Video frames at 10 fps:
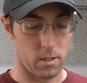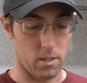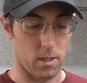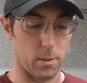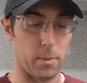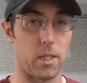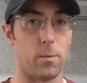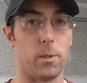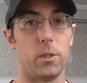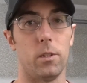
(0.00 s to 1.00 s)
Depending on
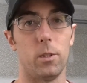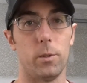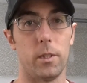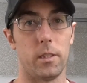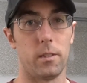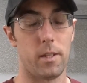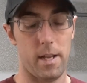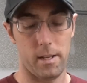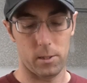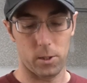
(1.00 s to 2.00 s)
what you're doing
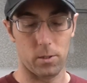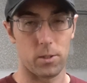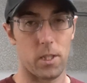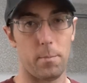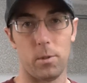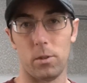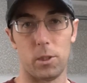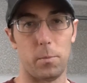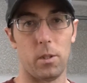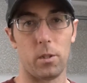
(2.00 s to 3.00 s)
at a certain step, you'll
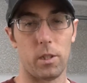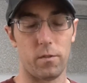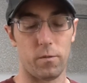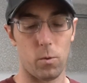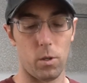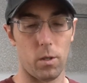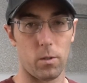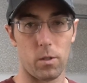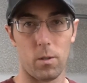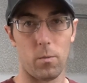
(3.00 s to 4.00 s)
just be looking
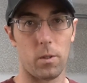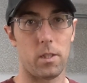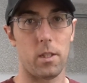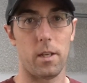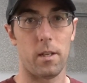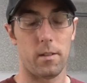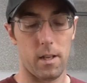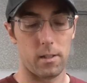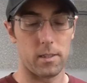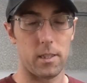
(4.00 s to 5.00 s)
for what the
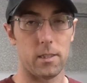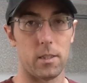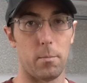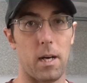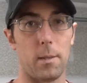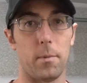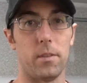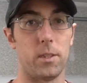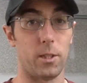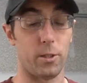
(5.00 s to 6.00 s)
LEDs on the bottom of
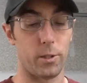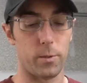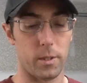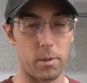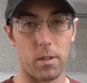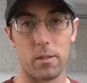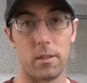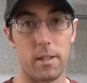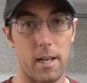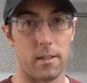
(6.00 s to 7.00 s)
this thing are doing. But other
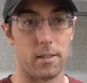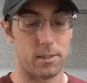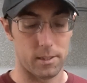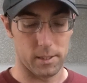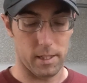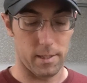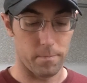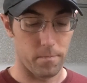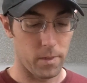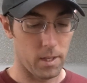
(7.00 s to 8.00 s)
than that, it's the same.
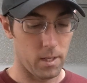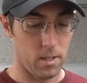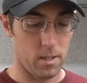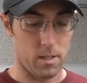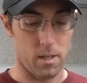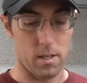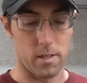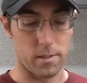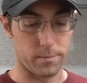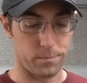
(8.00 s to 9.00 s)

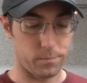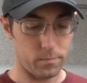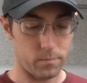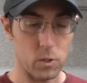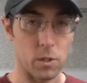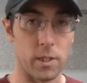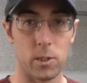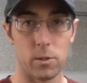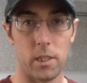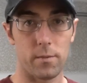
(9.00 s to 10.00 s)
Things
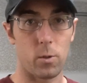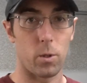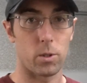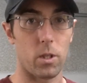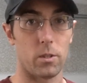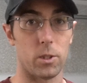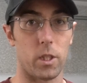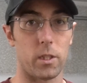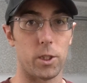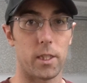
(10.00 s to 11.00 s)
you'll need, of course, are the
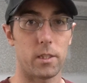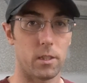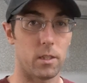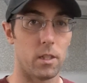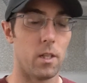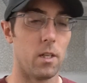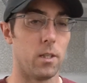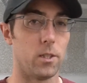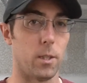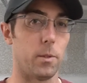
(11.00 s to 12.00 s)
Shark Injector,
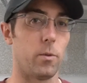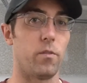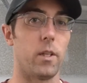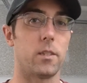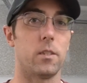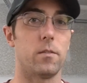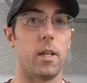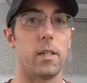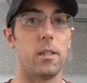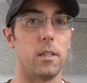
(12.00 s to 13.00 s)
something reflective
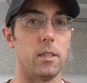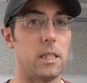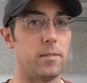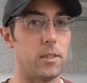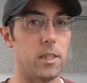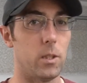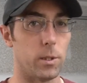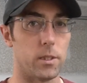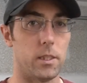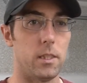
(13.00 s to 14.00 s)
like a DVD
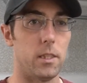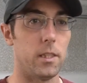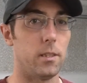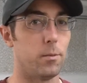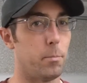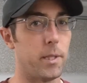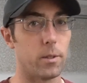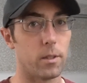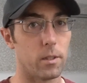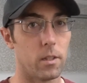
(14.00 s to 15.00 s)
or CD
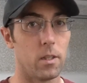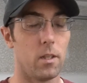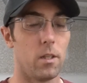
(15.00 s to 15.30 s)
mirror,